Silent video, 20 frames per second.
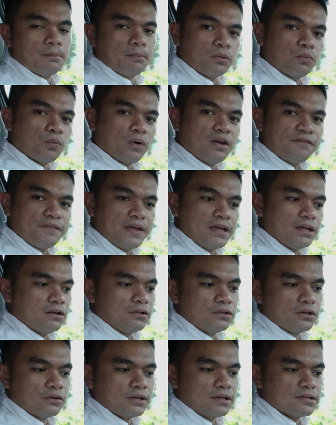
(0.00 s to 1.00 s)
But one thing
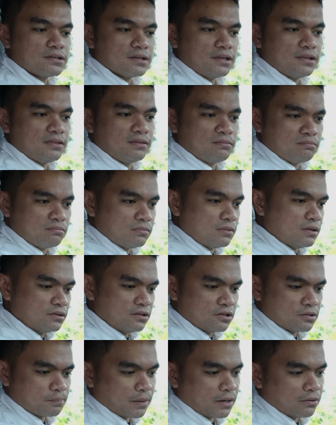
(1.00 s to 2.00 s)
you'll notice in
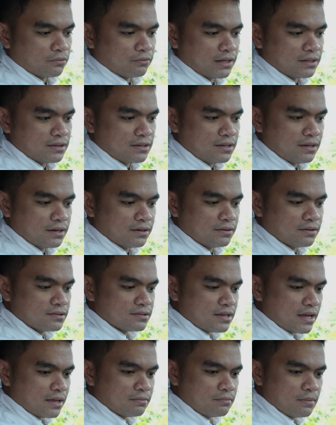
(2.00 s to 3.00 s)
this part right here is
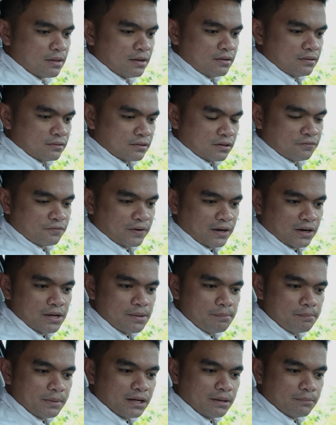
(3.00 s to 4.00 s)
that there's very
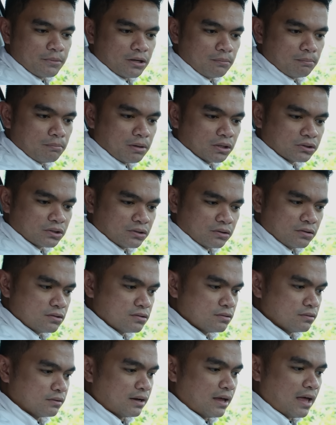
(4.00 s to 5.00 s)
minimal
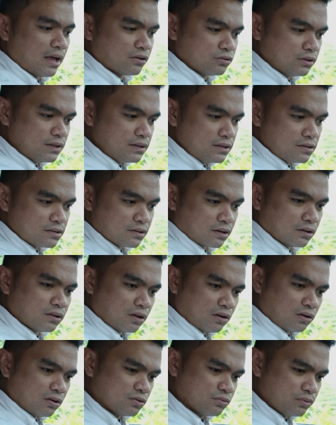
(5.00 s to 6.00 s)
buttons. Actually, these are
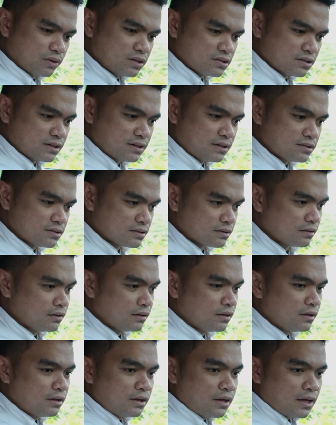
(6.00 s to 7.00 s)
toggle switches.
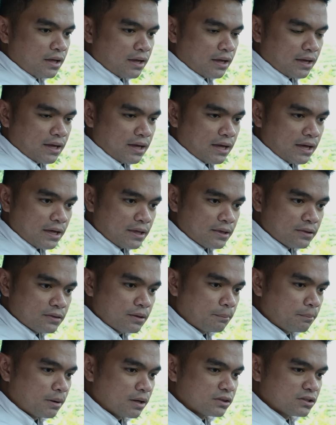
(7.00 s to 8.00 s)
And
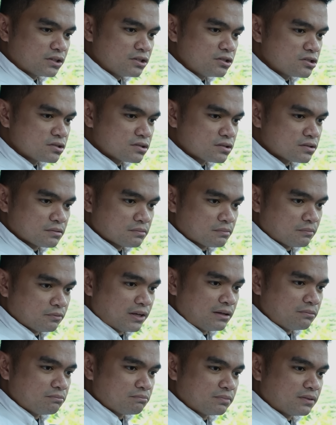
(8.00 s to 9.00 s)
the buttons,
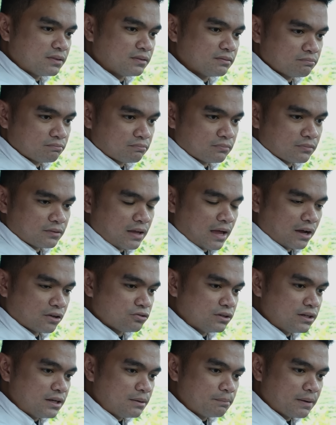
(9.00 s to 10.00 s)
well,
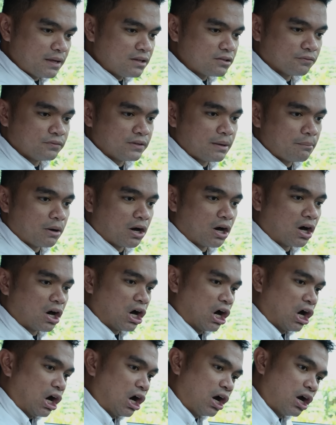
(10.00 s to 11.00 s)
actually in place of them
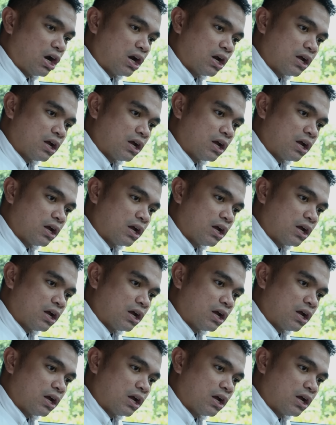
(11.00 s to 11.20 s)
are